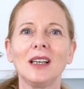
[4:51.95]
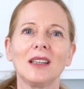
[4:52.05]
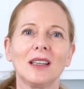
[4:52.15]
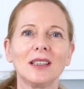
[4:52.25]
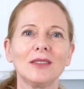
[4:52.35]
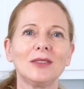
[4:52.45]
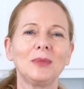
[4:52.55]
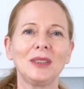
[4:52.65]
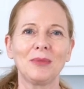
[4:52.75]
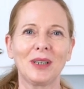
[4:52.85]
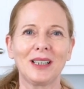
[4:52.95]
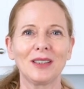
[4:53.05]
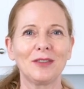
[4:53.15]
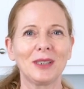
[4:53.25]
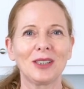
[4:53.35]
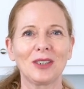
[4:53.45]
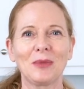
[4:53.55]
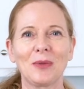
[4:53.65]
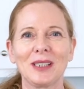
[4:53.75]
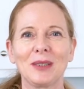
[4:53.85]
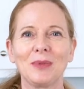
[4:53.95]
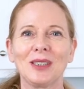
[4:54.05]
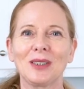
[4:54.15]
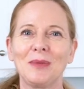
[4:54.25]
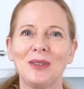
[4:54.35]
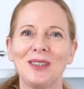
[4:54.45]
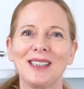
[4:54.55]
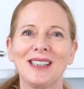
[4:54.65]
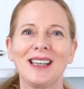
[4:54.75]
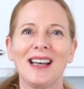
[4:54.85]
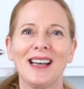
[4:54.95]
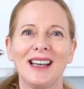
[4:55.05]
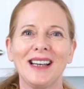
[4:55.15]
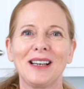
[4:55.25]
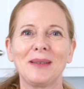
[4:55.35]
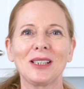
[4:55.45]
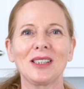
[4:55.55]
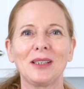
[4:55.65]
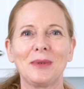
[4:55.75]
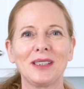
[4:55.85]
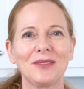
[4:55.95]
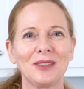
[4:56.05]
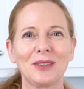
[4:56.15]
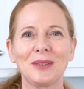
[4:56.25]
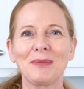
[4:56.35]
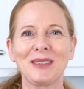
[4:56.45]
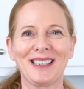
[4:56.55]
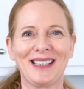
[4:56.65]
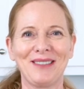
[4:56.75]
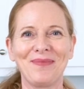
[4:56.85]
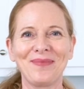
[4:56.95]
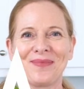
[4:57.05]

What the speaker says: Thank you for being part of my German recipes community, and I wish you a wonderful Christmas time.